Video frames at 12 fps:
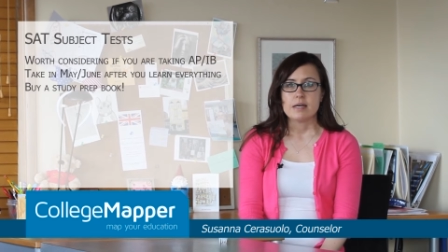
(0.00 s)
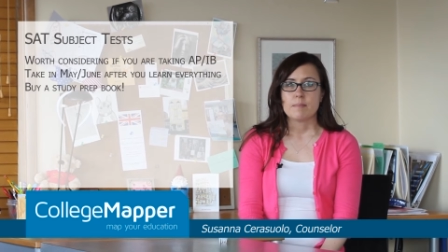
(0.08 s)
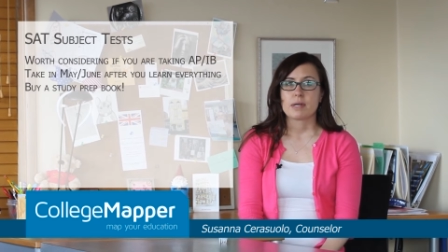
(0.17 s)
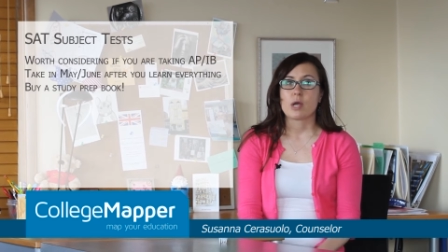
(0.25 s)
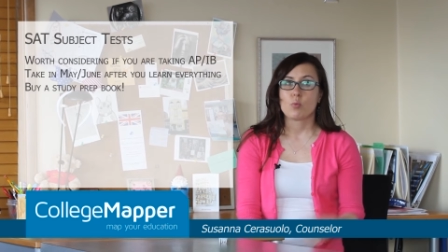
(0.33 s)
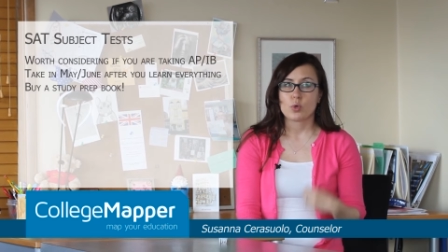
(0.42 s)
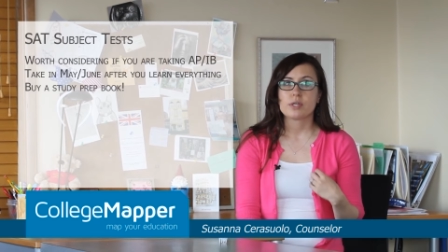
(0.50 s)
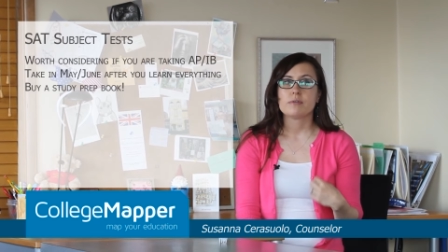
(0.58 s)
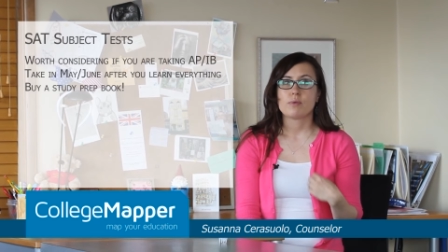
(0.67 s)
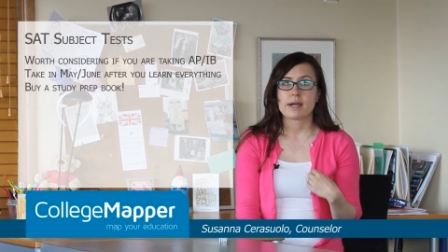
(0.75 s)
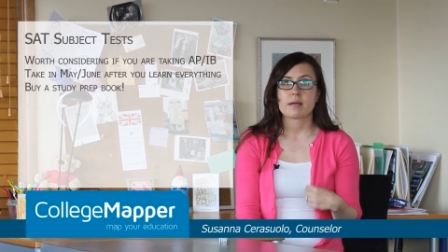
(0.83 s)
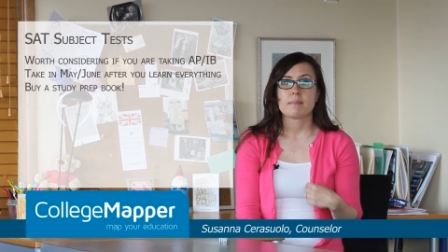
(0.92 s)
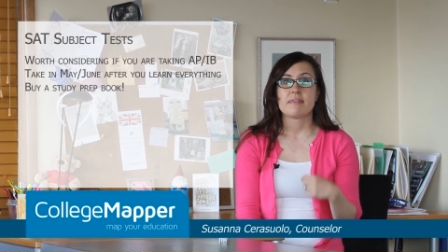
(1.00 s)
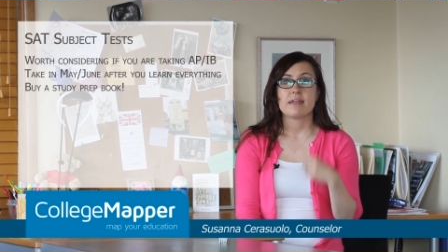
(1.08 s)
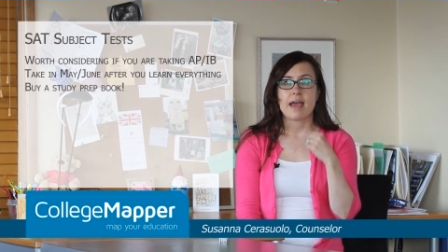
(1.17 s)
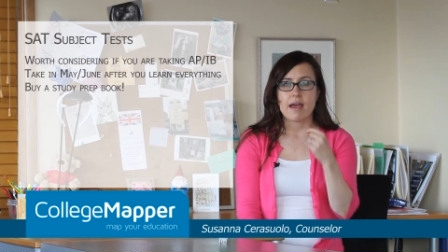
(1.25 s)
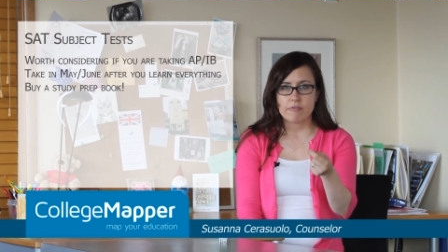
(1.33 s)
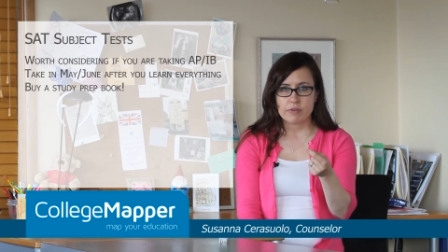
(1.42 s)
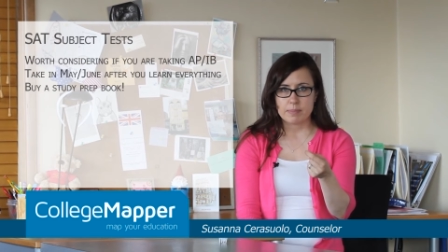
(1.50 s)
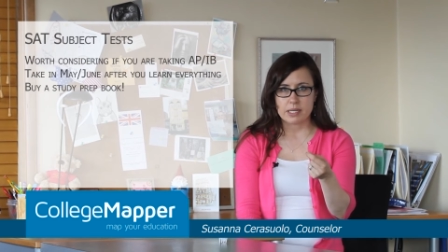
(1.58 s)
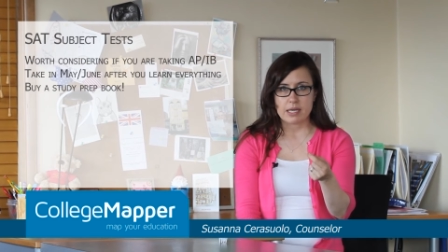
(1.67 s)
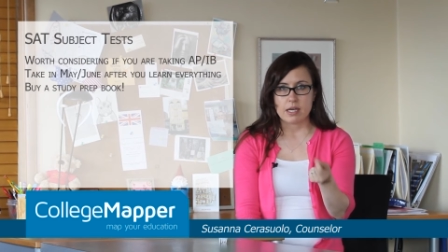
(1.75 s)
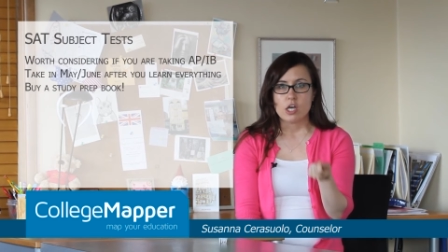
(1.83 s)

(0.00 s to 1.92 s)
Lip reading: But I would recommend that everybody